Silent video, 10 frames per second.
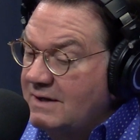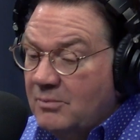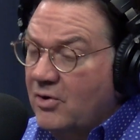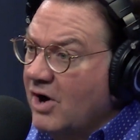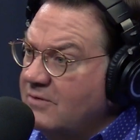I'm
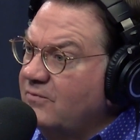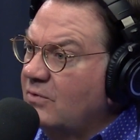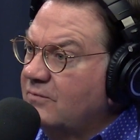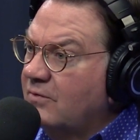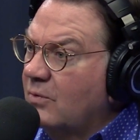grateful
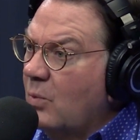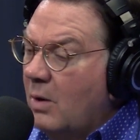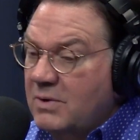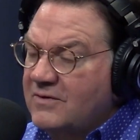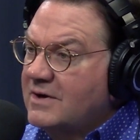for what
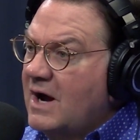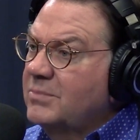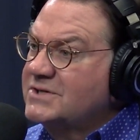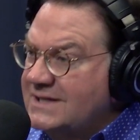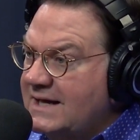we've
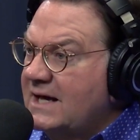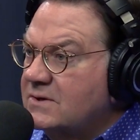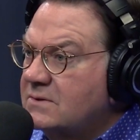accomplished together.